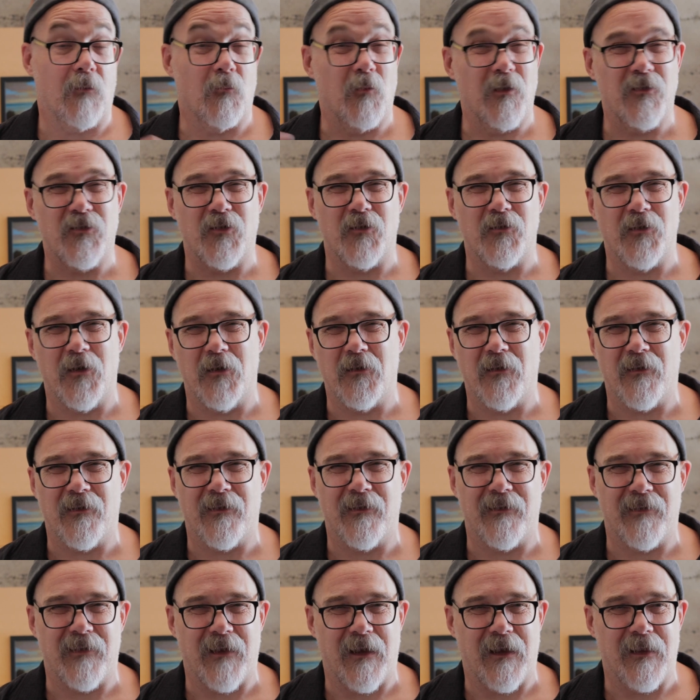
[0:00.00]
And what you'll
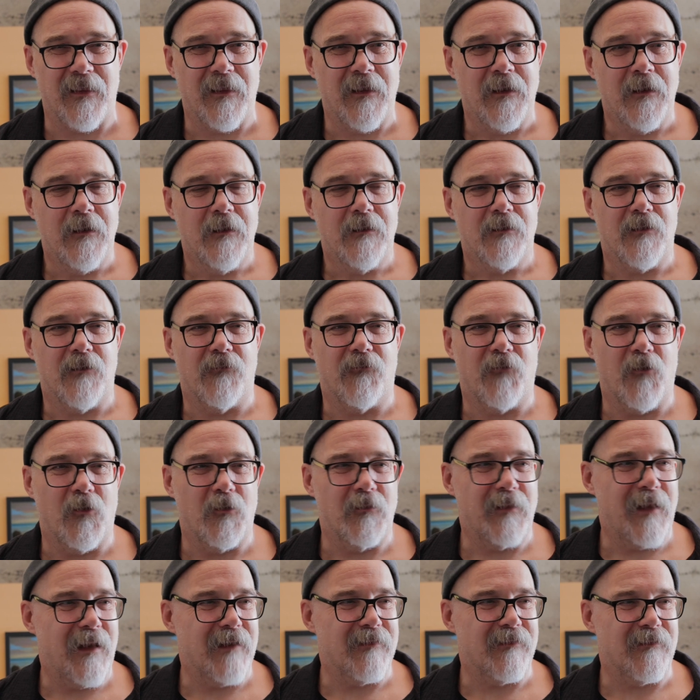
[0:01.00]
notice is that the
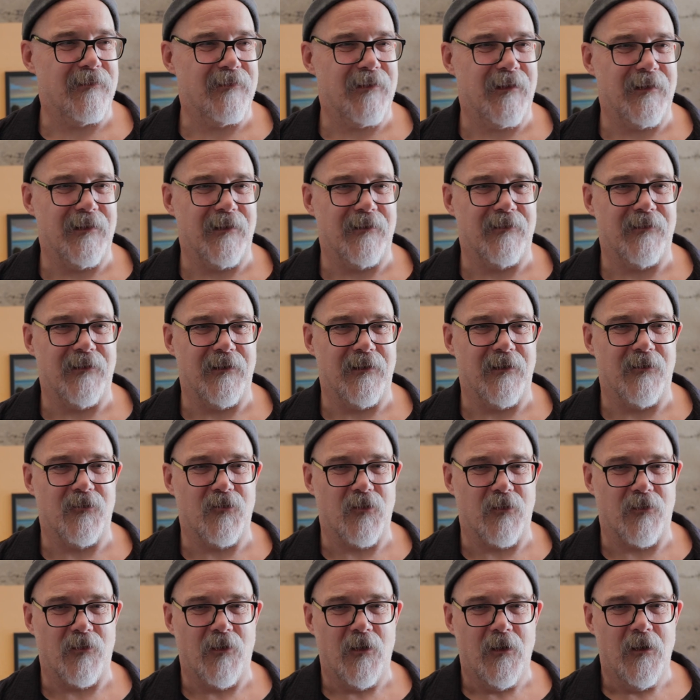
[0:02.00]
phone has a tendency to
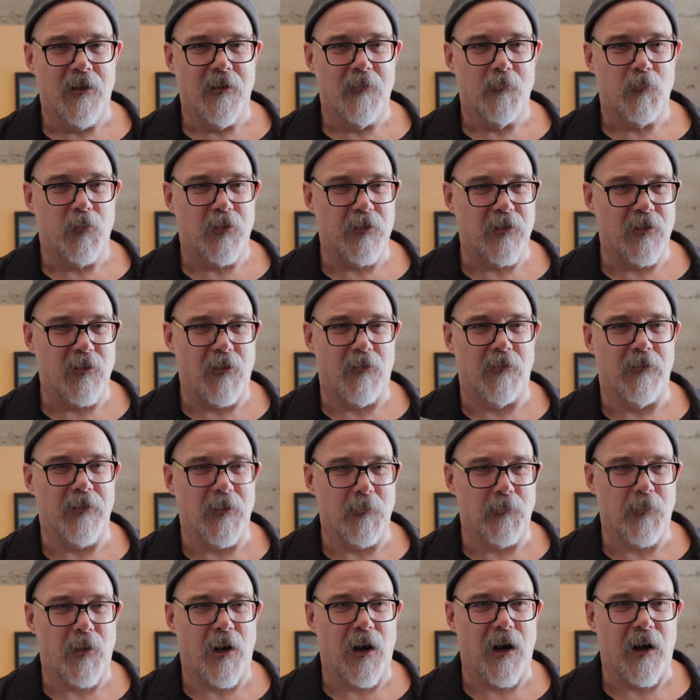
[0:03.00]
just put it all
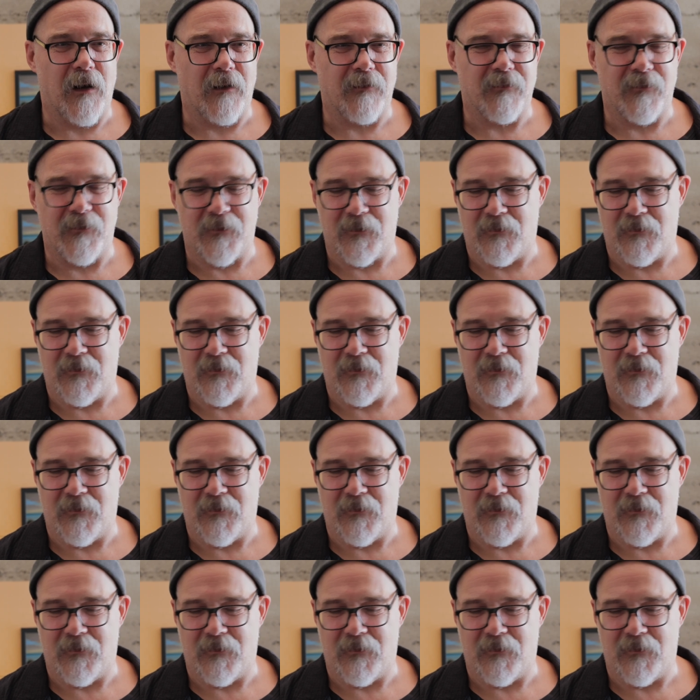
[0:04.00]
in a box.